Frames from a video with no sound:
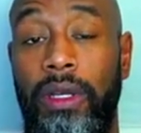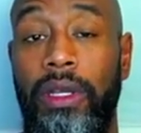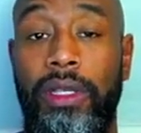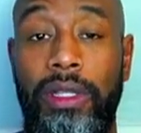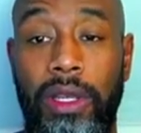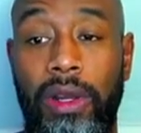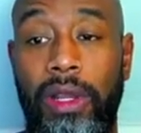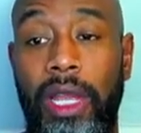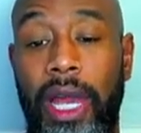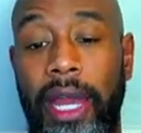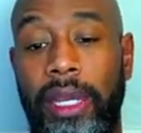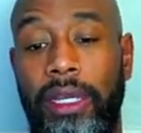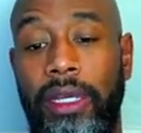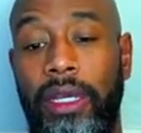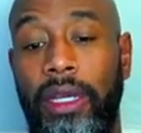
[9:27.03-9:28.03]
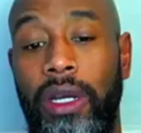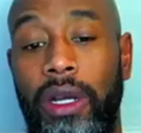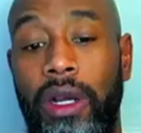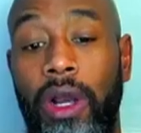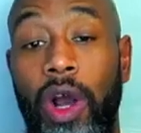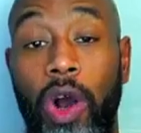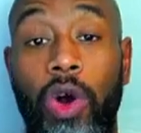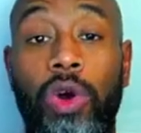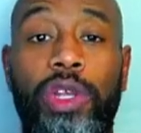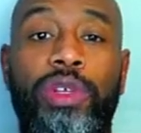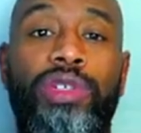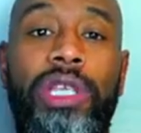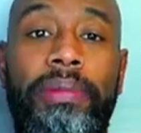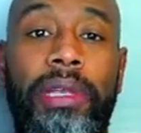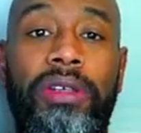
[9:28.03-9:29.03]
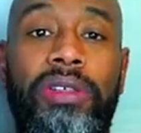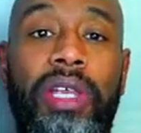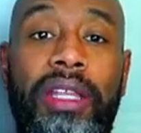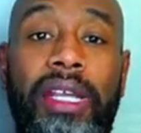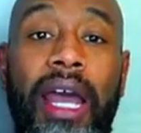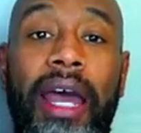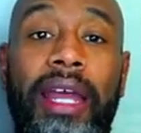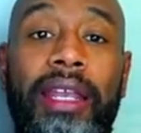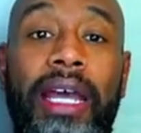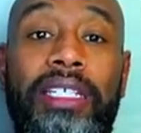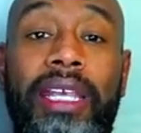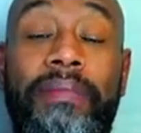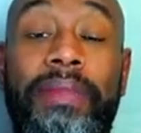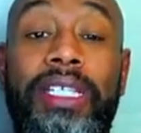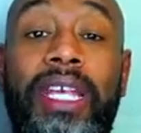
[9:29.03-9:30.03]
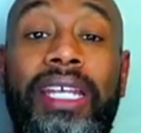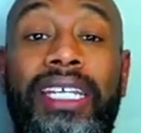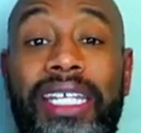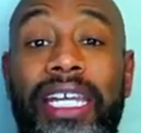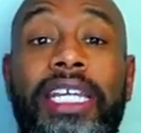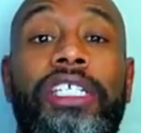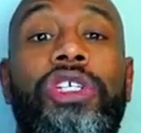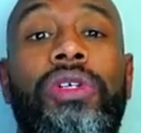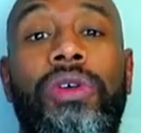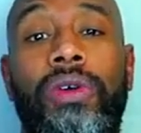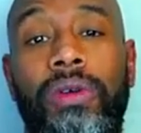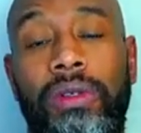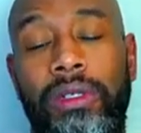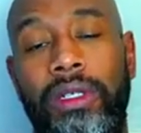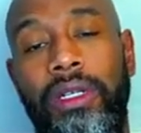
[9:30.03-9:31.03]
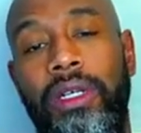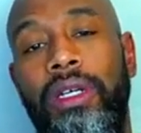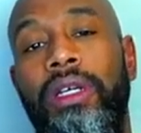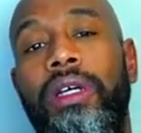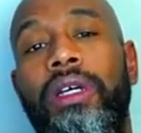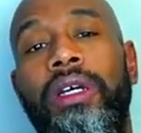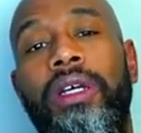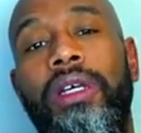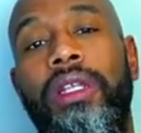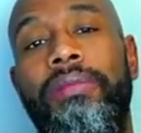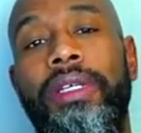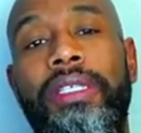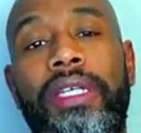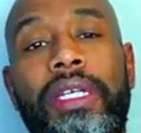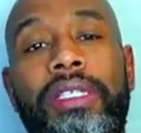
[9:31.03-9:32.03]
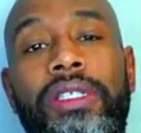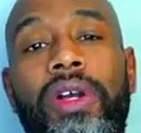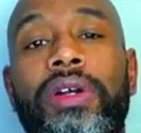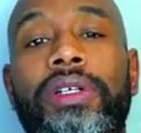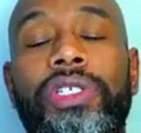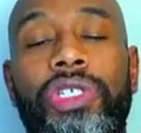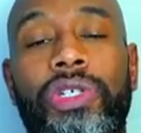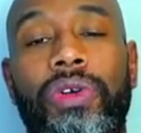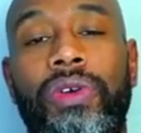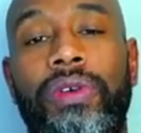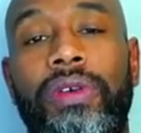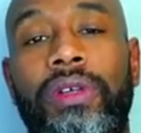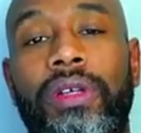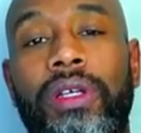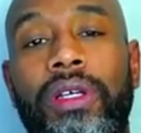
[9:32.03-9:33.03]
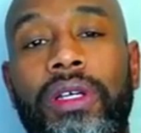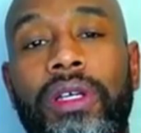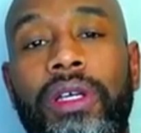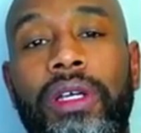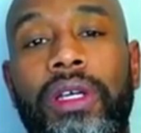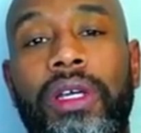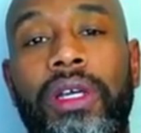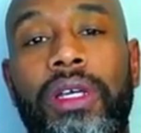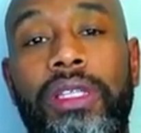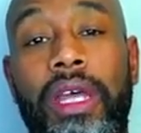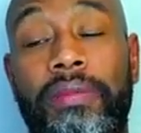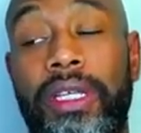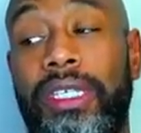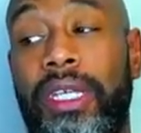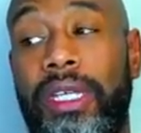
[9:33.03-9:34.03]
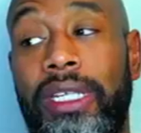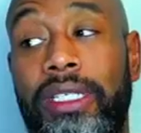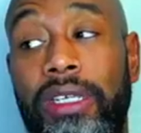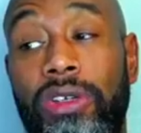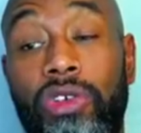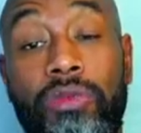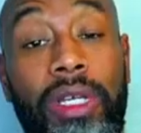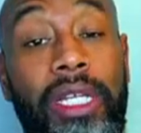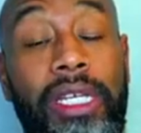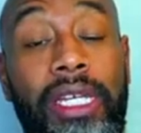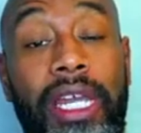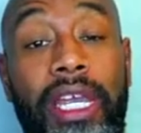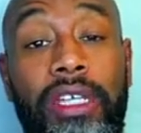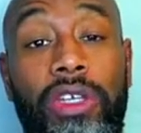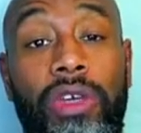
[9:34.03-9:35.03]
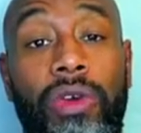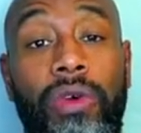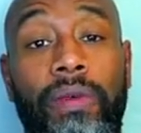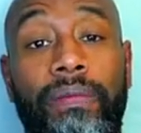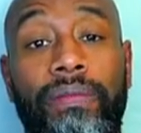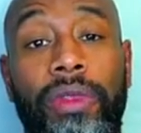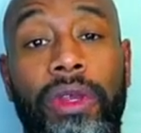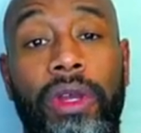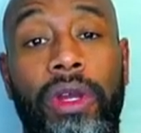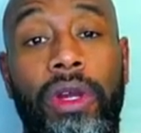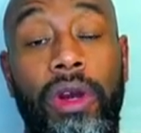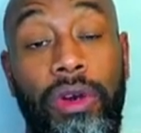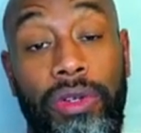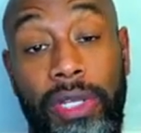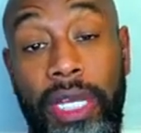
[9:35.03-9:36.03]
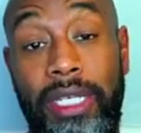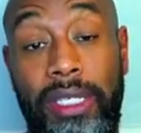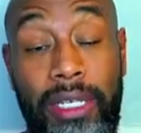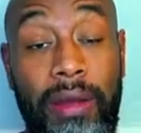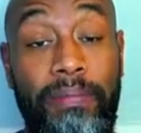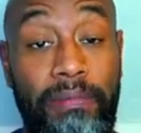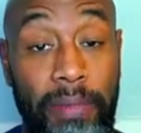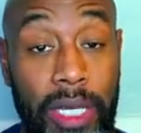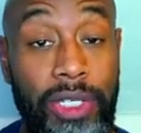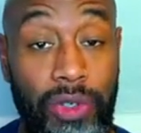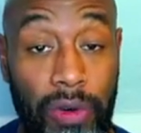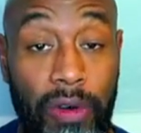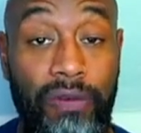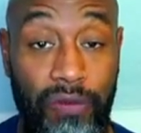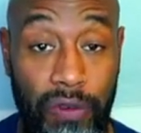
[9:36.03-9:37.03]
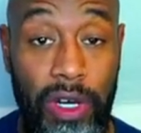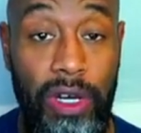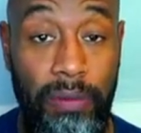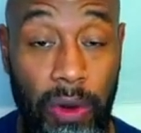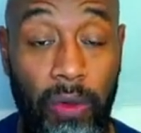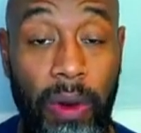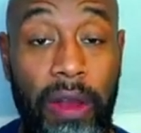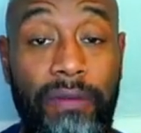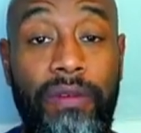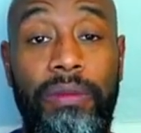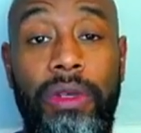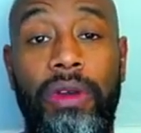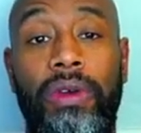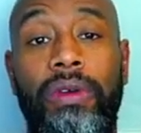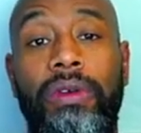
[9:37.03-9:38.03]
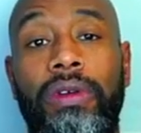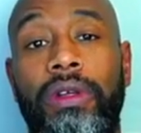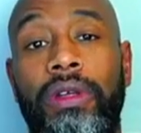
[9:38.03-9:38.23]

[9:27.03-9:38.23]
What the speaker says: They're like, oh, you stepped outside the guidelines. That means I get to hit you. It means I get to hurt you. That means I get to humiliate you or take some measure of freedom away from you.